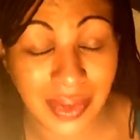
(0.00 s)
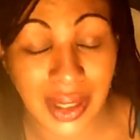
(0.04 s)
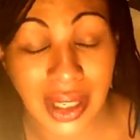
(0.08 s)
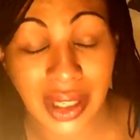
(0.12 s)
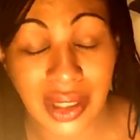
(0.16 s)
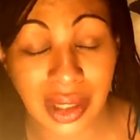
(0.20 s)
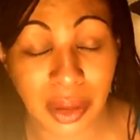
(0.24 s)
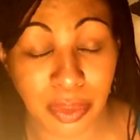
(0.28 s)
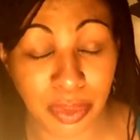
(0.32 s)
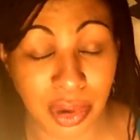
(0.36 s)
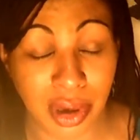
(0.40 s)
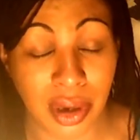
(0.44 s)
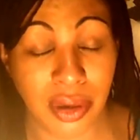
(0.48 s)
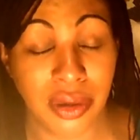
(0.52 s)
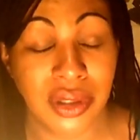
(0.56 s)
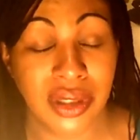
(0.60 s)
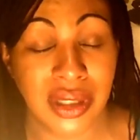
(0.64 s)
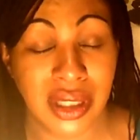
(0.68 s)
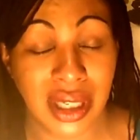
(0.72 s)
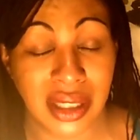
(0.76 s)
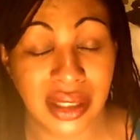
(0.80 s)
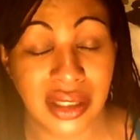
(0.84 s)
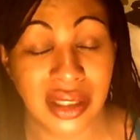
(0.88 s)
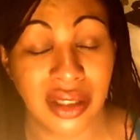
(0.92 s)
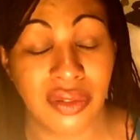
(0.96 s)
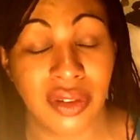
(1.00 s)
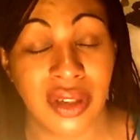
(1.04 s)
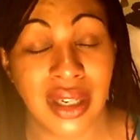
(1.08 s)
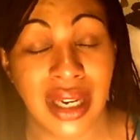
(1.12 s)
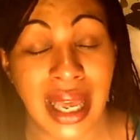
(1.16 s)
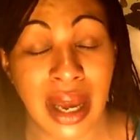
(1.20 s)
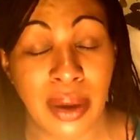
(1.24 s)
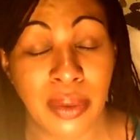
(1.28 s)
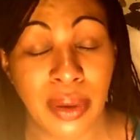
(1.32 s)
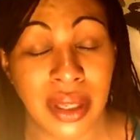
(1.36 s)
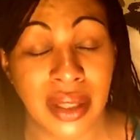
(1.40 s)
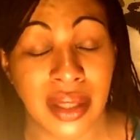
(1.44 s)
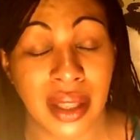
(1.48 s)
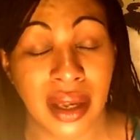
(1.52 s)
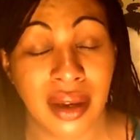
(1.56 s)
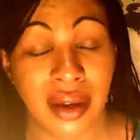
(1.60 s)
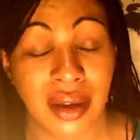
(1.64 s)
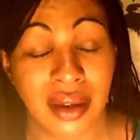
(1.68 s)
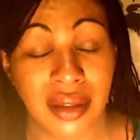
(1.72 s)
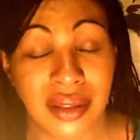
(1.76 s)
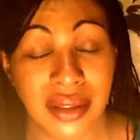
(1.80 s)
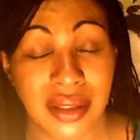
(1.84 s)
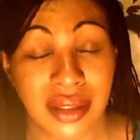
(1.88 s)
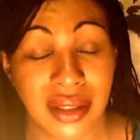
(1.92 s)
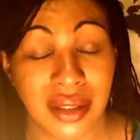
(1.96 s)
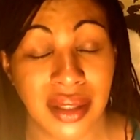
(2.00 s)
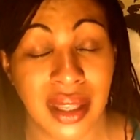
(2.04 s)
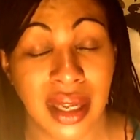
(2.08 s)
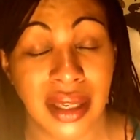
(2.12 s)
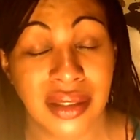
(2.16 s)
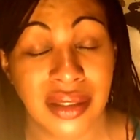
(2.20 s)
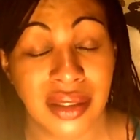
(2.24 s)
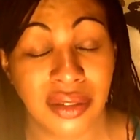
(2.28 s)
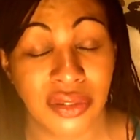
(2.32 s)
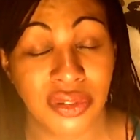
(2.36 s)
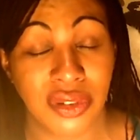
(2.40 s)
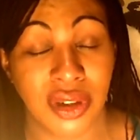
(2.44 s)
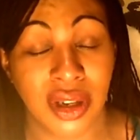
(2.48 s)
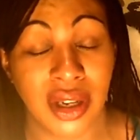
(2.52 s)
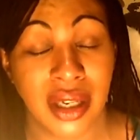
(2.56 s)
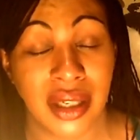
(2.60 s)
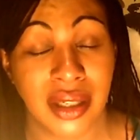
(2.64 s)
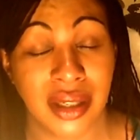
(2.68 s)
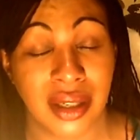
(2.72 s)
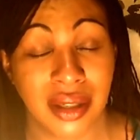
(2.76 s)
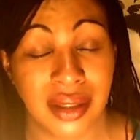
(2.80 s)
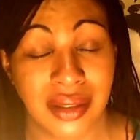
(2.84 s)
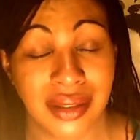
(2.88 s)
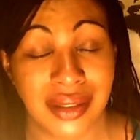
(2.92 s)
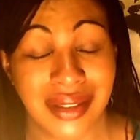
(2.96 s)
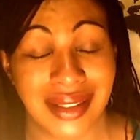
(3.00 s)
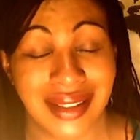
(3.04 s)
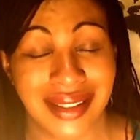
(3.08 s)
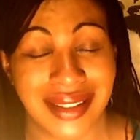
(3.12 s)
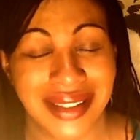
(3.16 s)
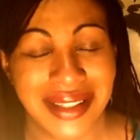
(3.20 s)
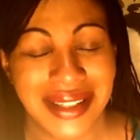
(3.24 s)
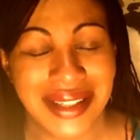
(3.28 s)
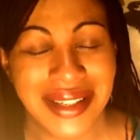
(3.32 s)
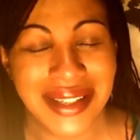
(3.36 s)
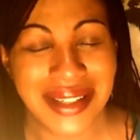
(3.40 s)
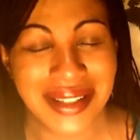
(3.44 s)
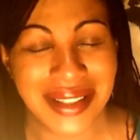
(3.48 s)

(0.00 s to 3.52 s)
in the process of allowing that answer, that divine answer,